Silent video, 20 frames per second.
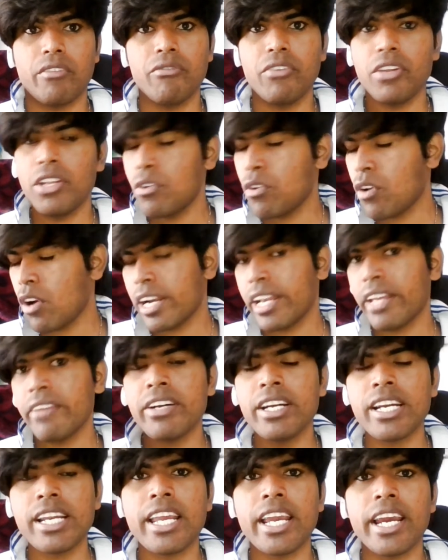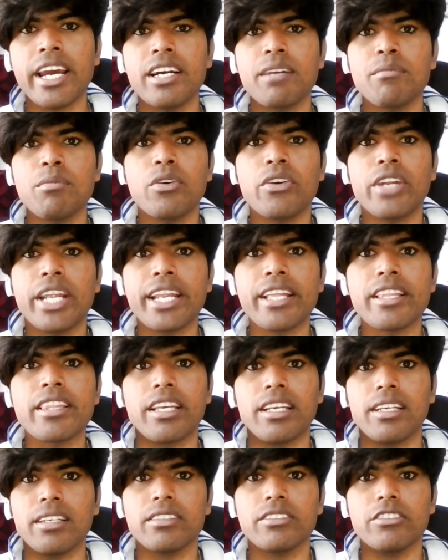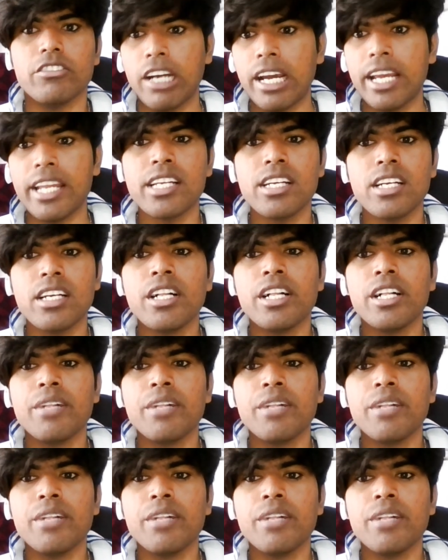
We do not even care about anything right